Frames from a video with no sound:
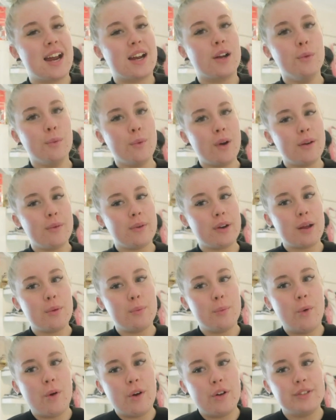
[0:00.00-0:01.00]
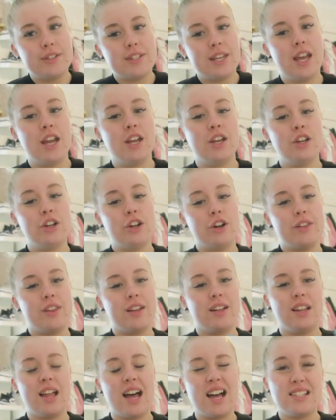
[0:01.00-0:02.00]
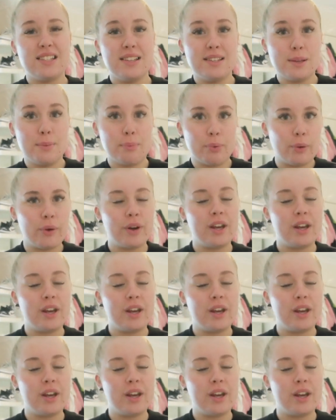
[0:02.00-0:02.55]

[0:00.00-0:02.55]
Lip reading: I can wear what I want, you know, the classes are